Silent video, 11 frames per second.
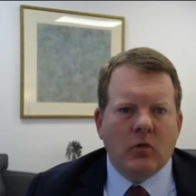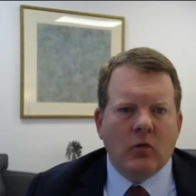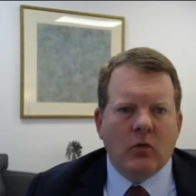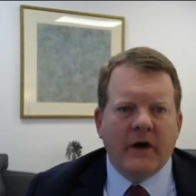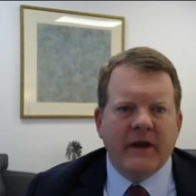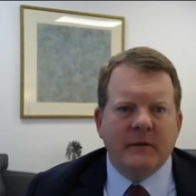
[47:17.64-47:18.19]

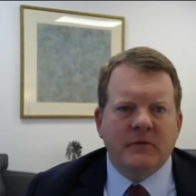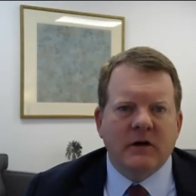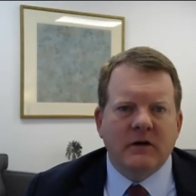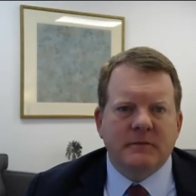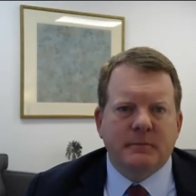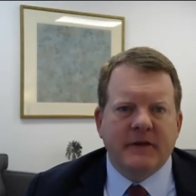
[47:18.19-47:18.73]
William
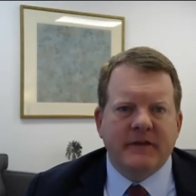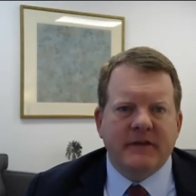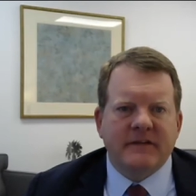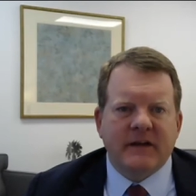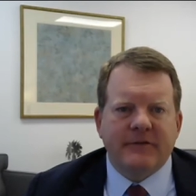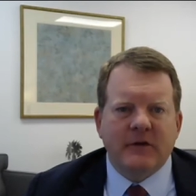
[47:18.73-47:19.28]
Cook put this
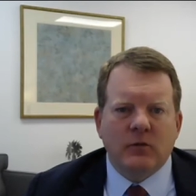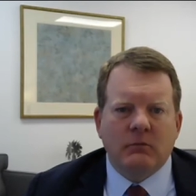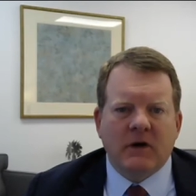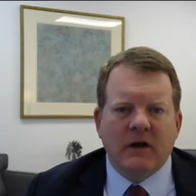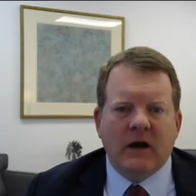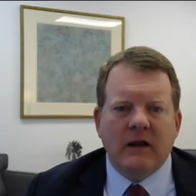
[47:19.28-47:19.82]
in. If you,
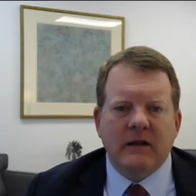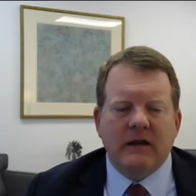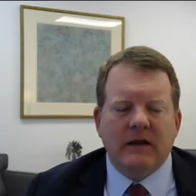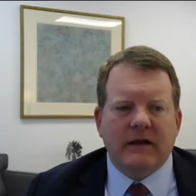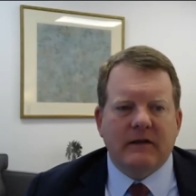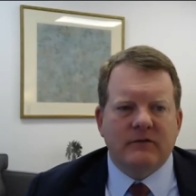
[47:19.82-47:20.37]
uh,
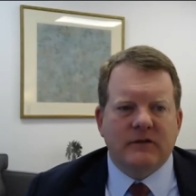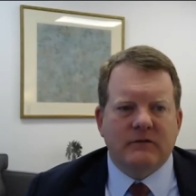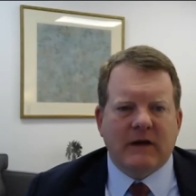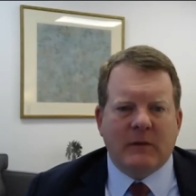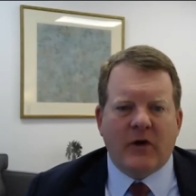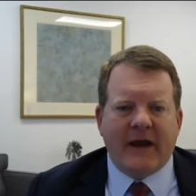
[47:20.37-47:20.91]

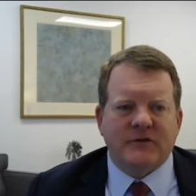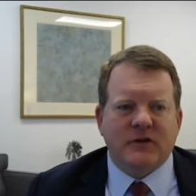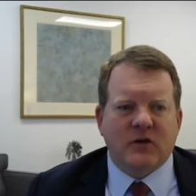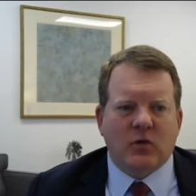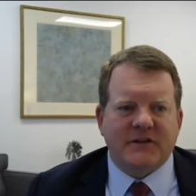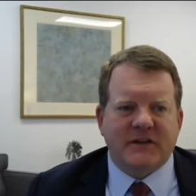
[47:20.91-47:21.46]
I'm going to answer a
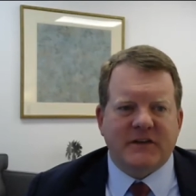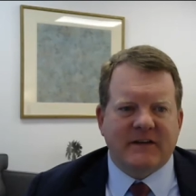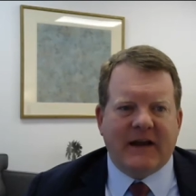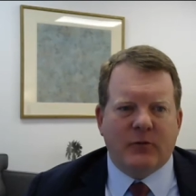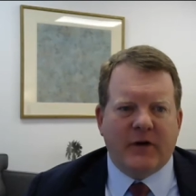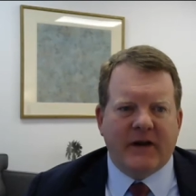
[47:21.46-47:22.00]
question
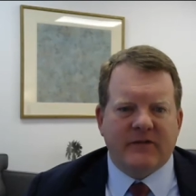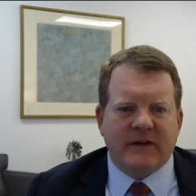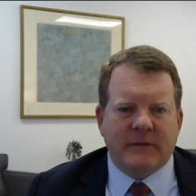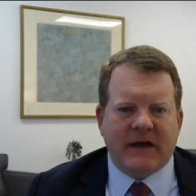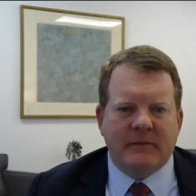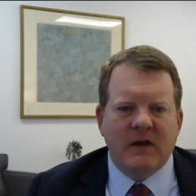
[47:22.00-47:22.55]
and read it at the same
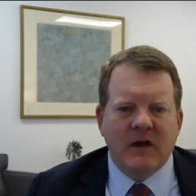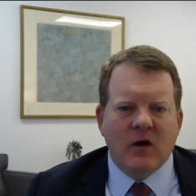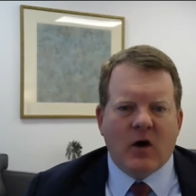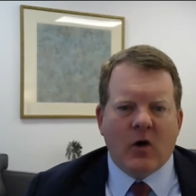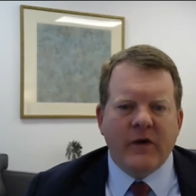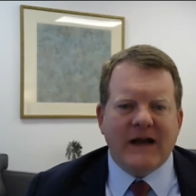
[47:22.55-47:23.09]
time.
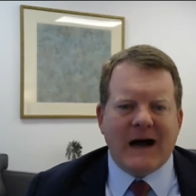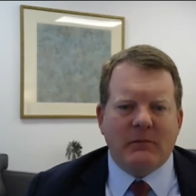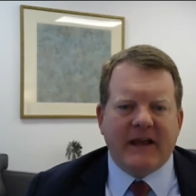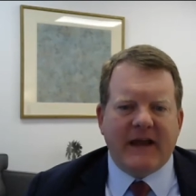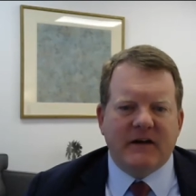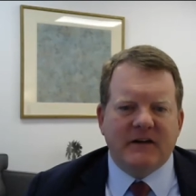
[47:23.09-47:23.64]
Are we
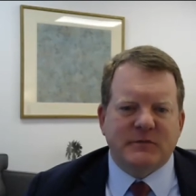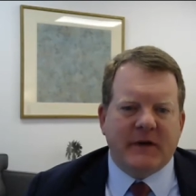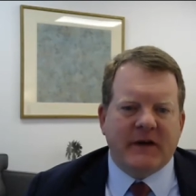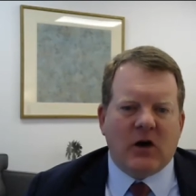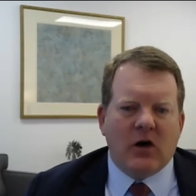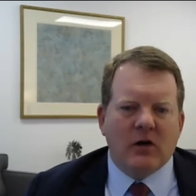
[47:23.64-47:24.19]
obligated to spend
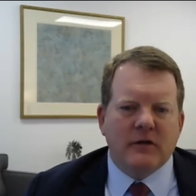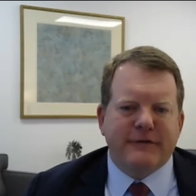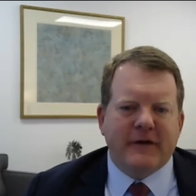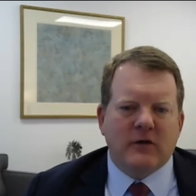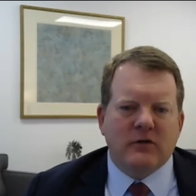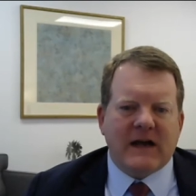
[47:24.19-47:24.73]
all the
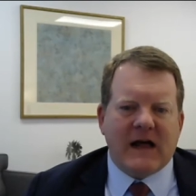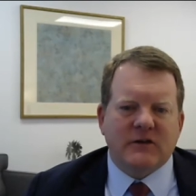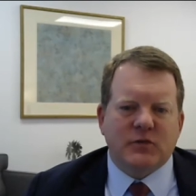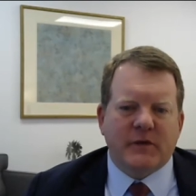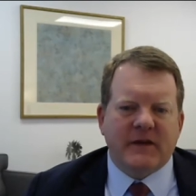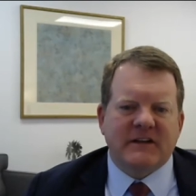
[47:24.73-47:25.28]
federal dollars
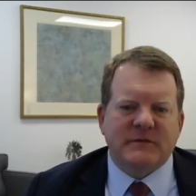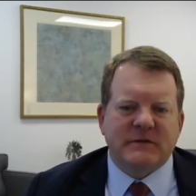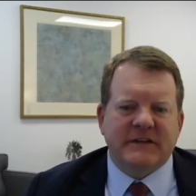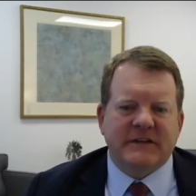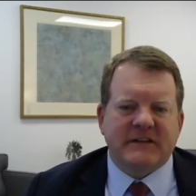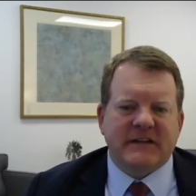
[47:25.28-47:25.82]
within a
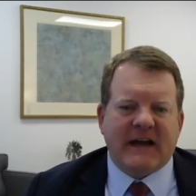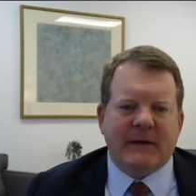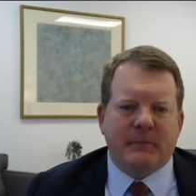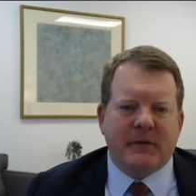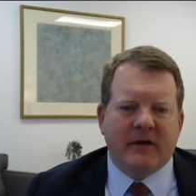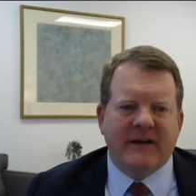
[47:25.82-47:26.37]
specific time
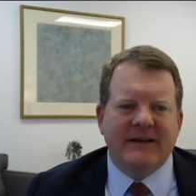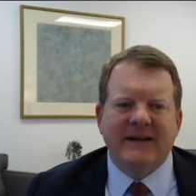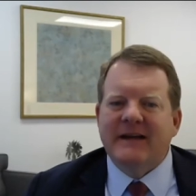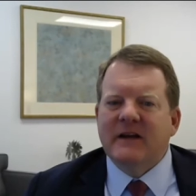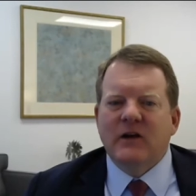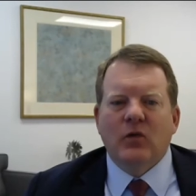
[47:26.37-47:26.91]
period?
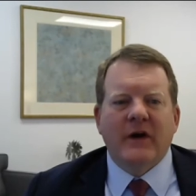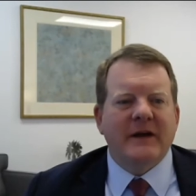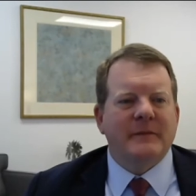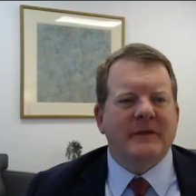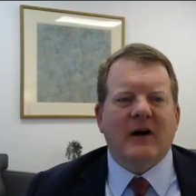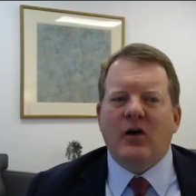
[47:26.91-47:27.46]
William,
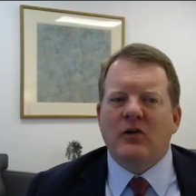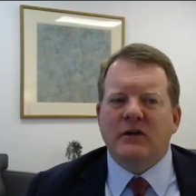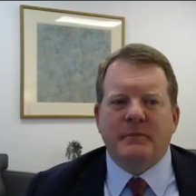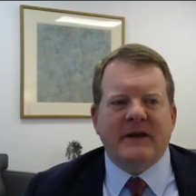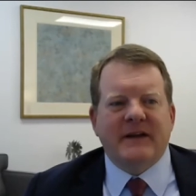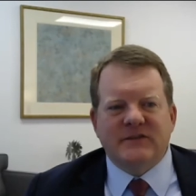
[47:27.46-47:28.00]
it all
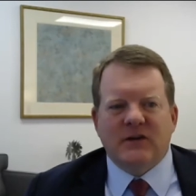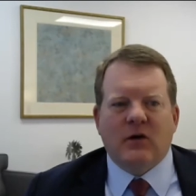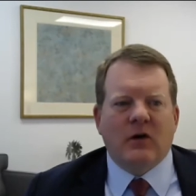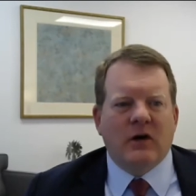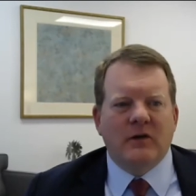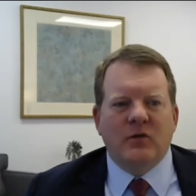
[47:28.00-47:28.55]
depends
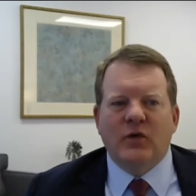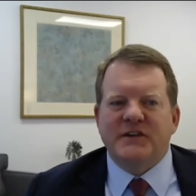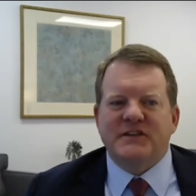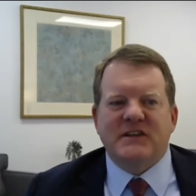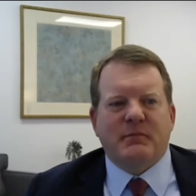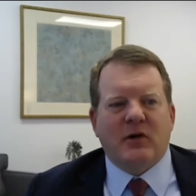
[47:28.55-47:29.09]
on which
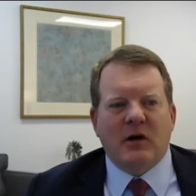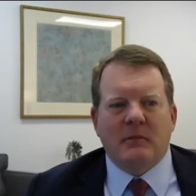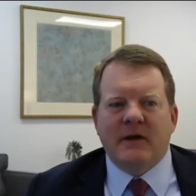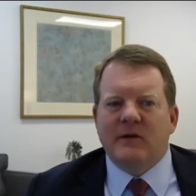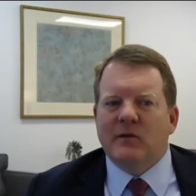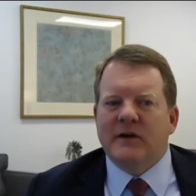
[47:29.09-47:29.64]

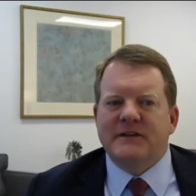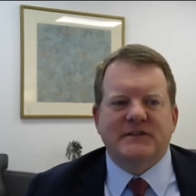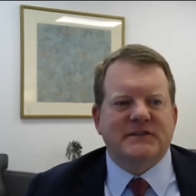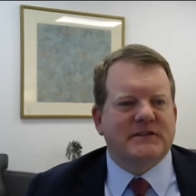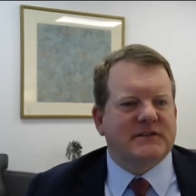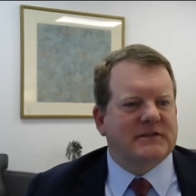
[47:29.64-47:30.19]
department,
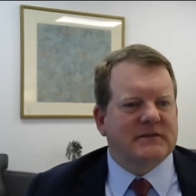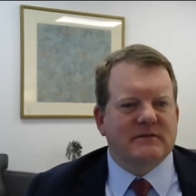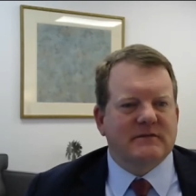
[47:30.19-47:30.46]
which